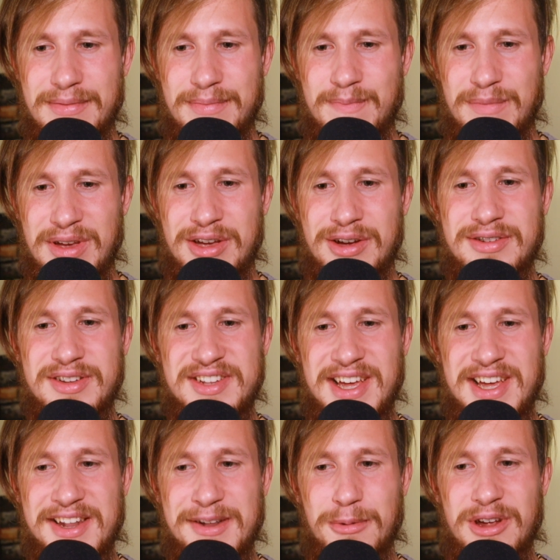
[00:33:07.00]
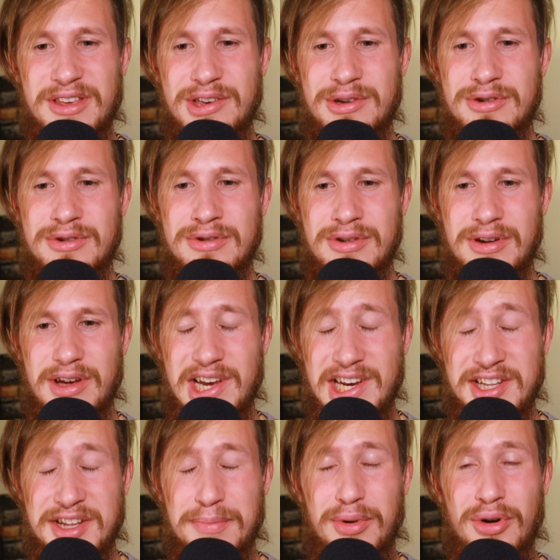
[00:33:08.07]
Because that's where you
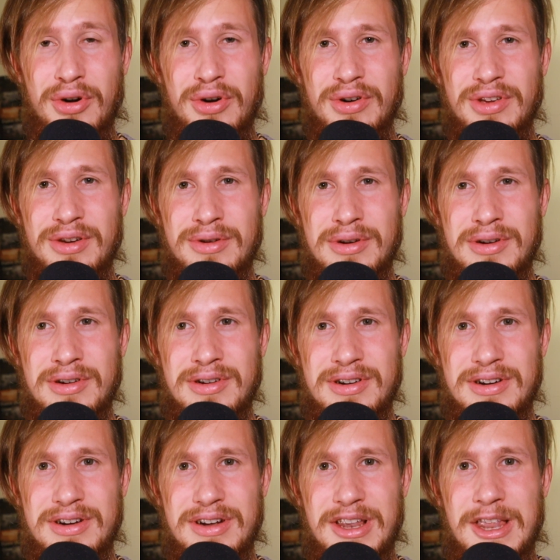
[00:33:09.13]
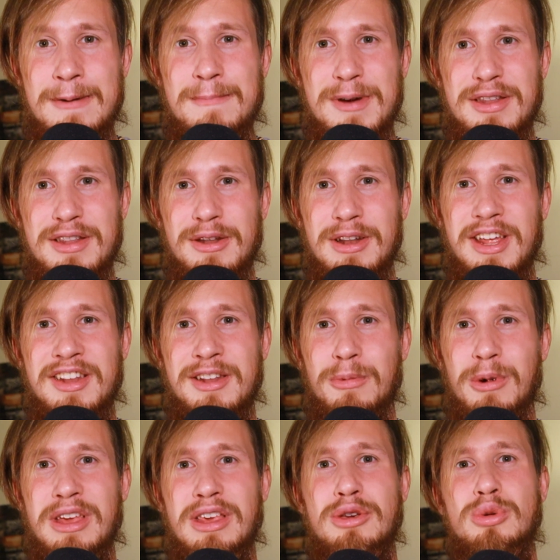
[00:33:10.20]
explore your limits. That's where
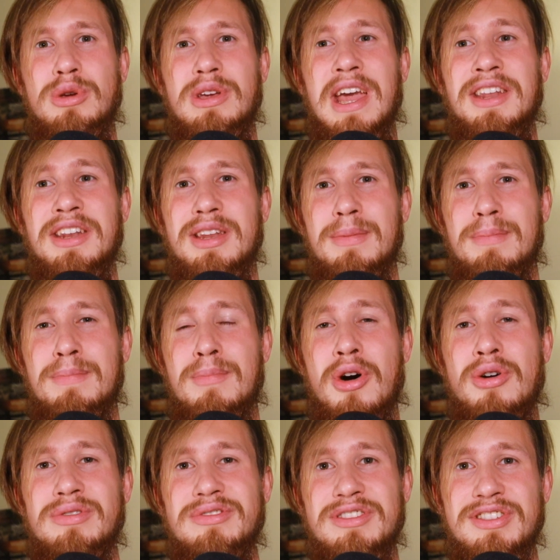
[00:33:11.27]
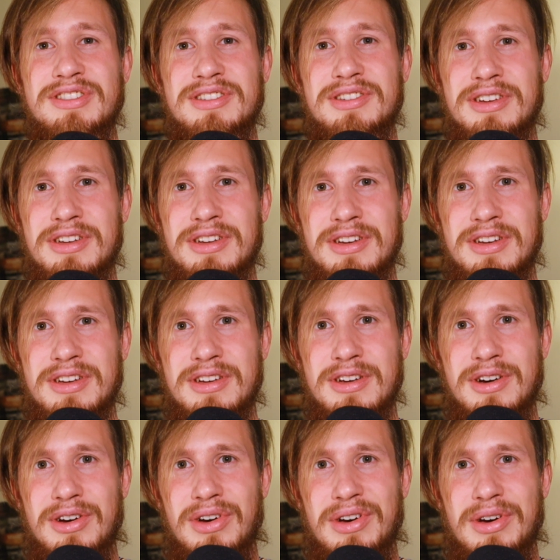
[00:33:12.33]
you get the most
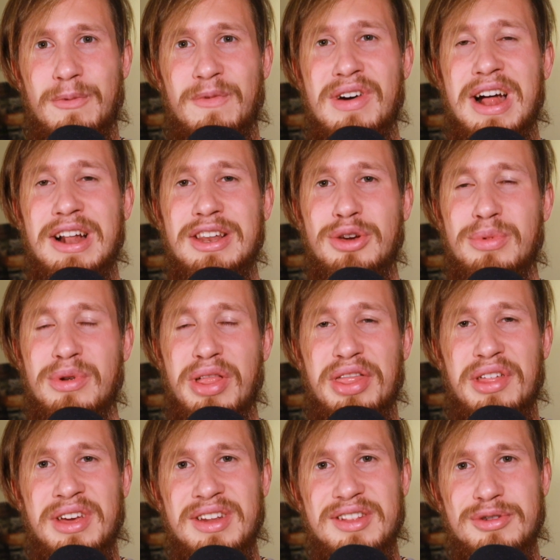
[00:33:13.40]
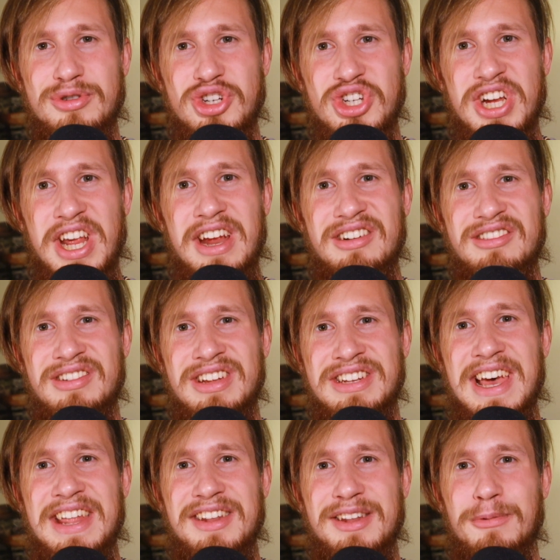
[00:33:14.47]
valuable things to share. And
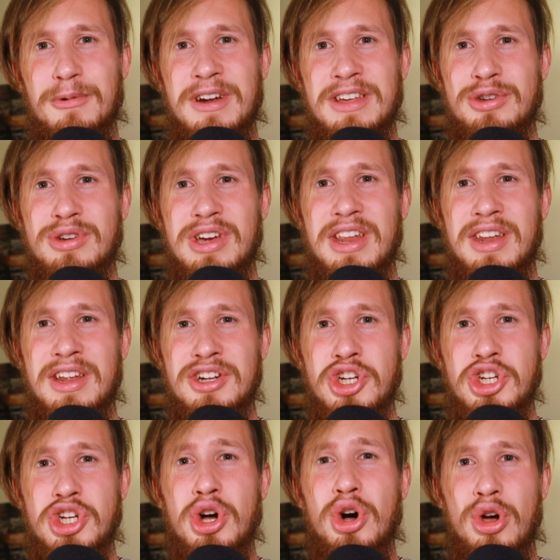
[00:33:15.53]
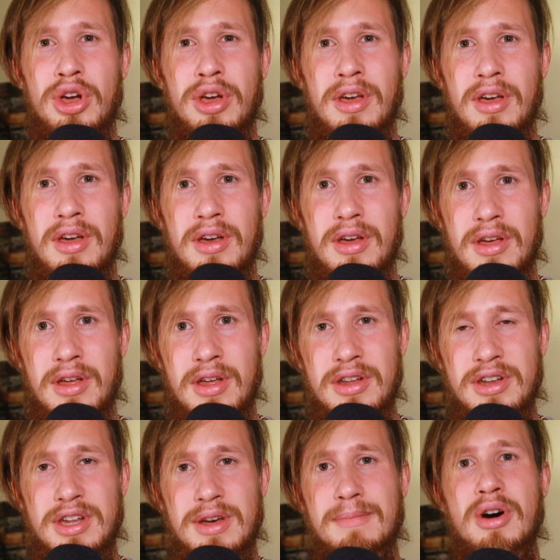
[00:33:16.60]
that's where you can enjoy
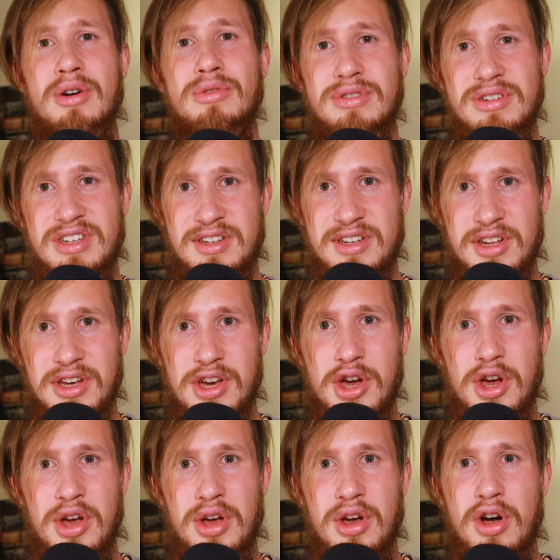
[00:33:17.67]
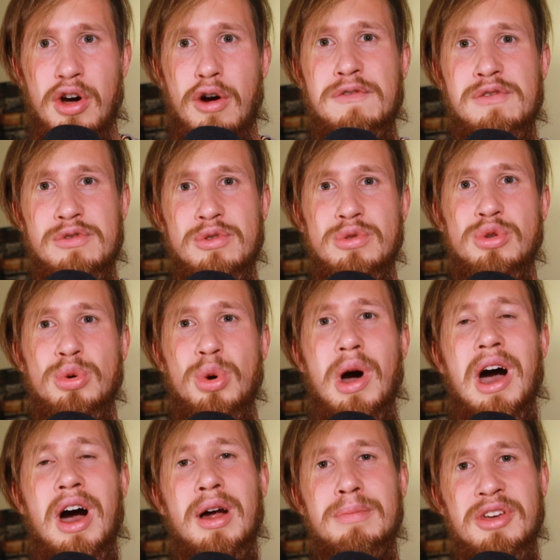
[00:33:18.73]
the most of who you
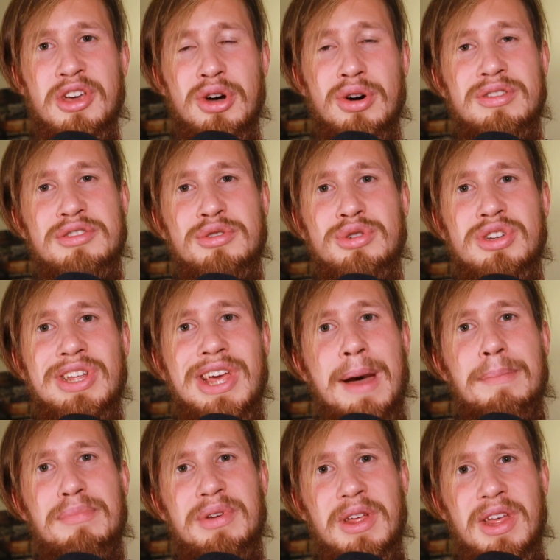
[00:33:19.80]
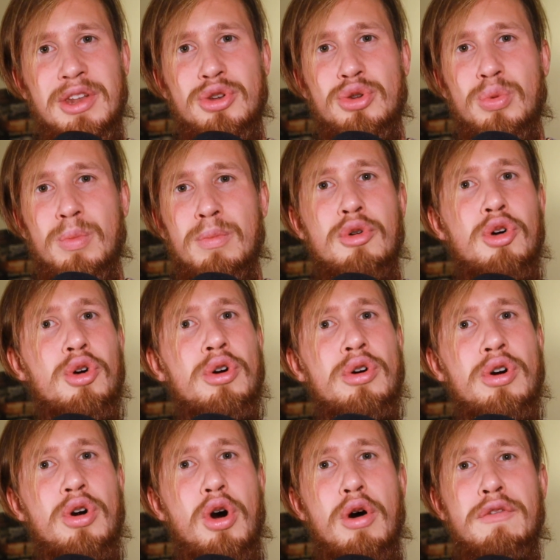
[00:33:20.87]
are because you tap into more
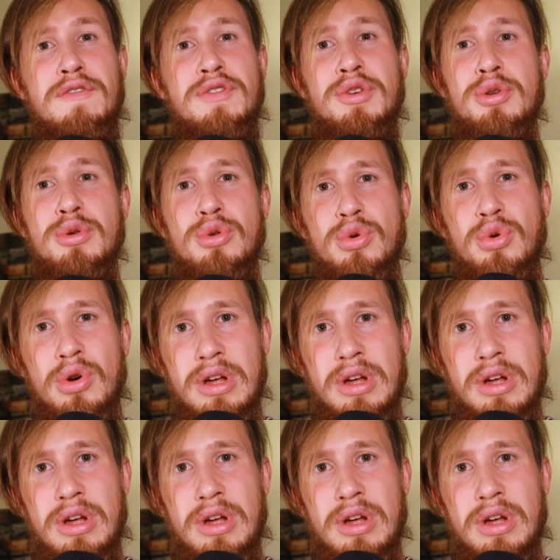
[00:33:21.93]
of you.